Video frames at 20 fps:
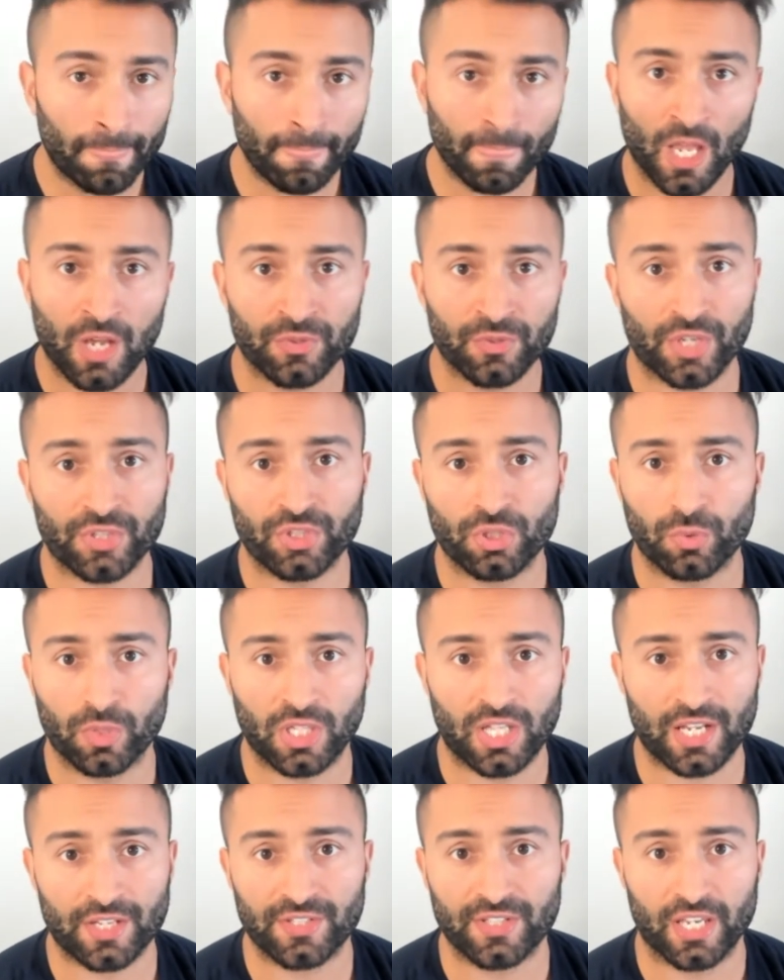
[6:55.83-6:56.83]
I was also doing a
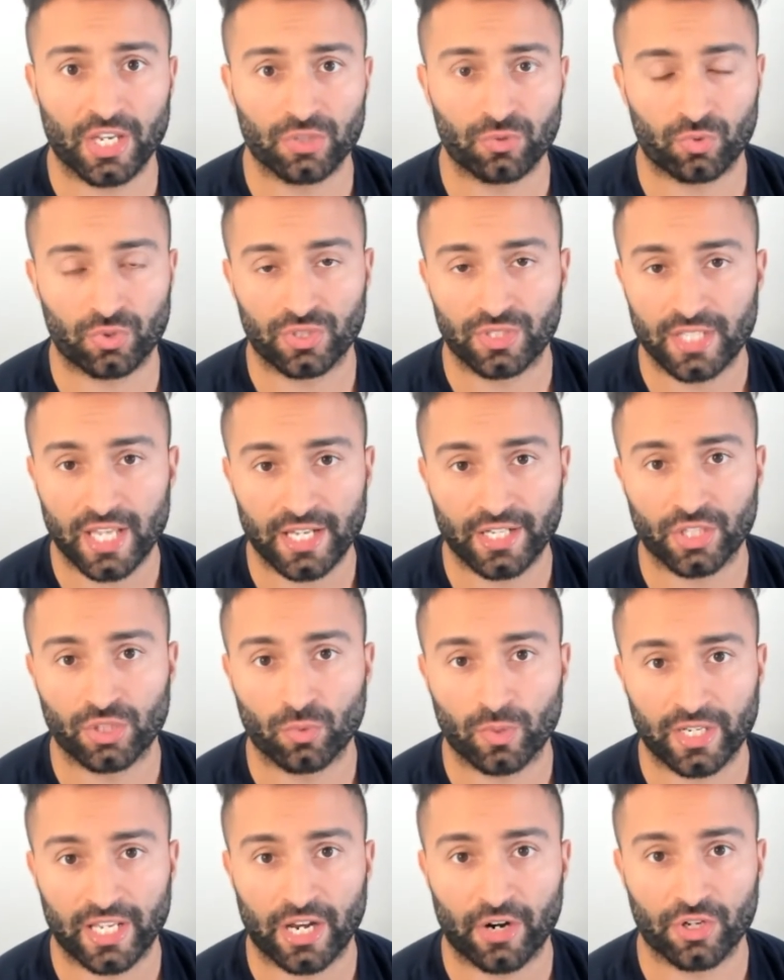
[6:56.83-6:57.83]
lot of sales, which was 10 to
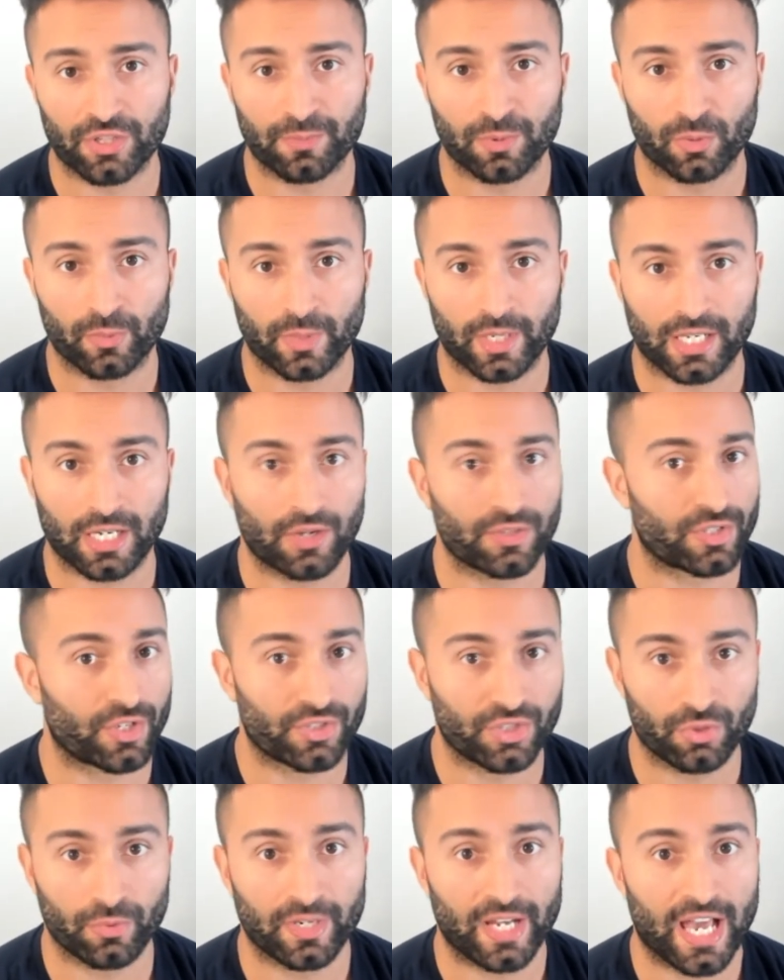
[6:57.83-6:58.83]
20 hours per week, and I was
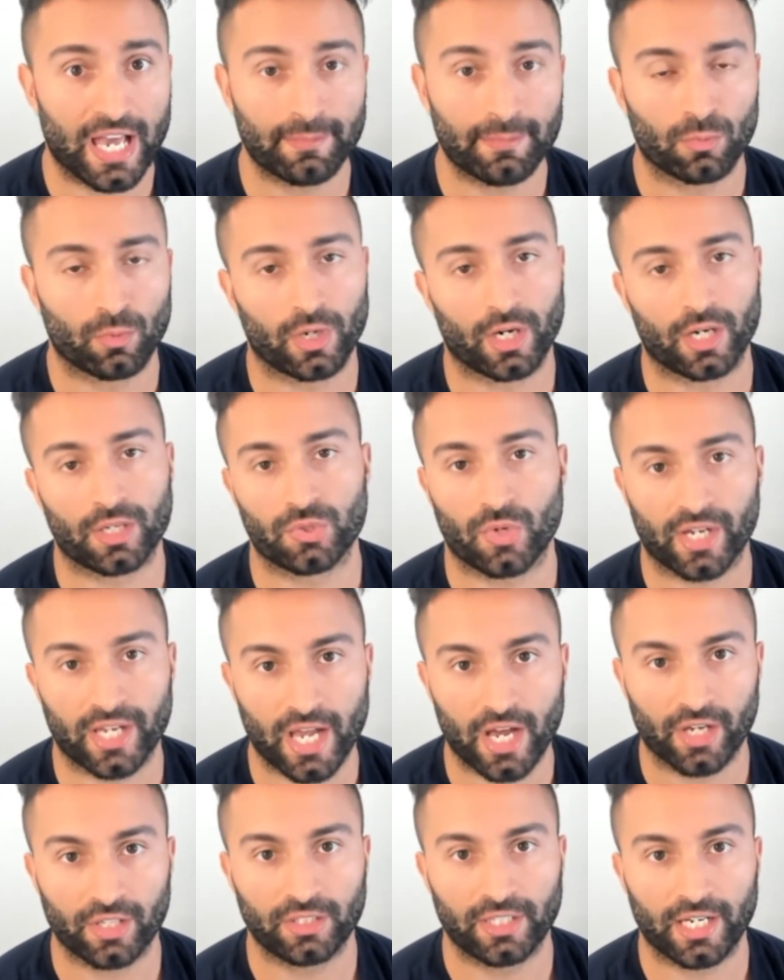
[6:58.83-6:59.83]
also doing admin work. And so I
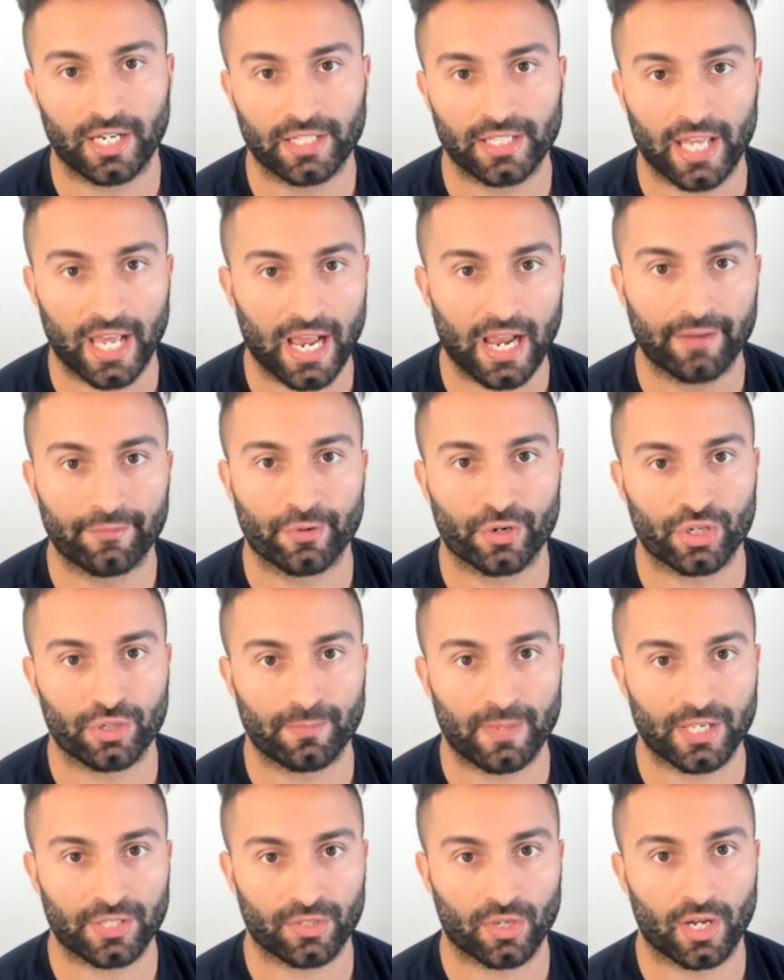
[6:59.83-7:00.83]
calculated the average
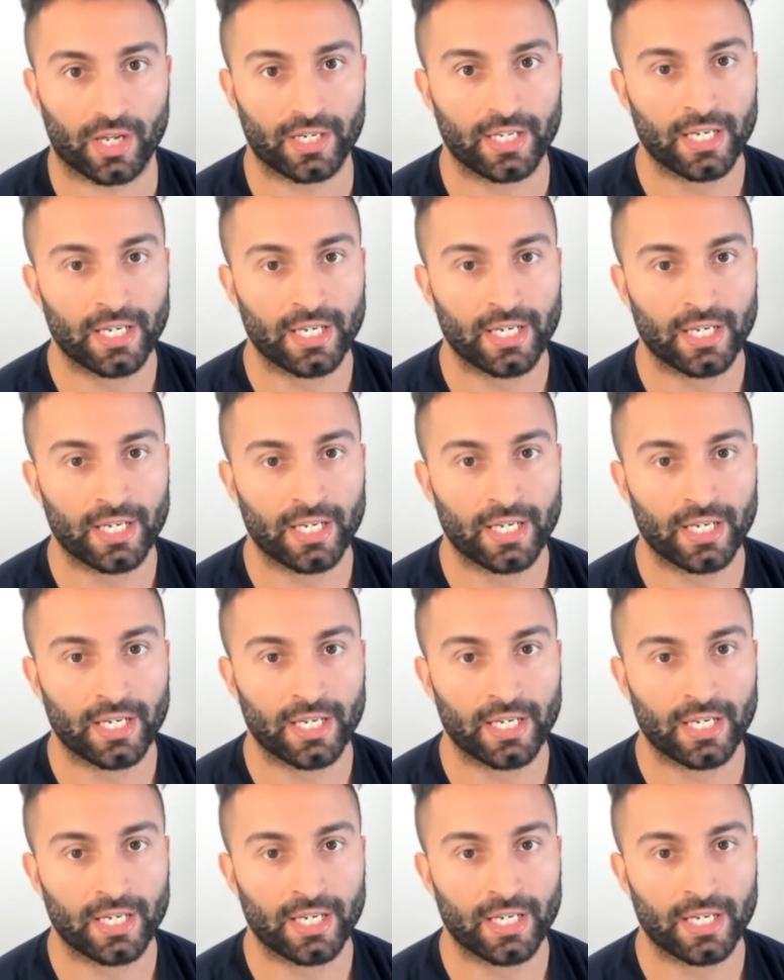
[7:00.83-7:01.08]
based on,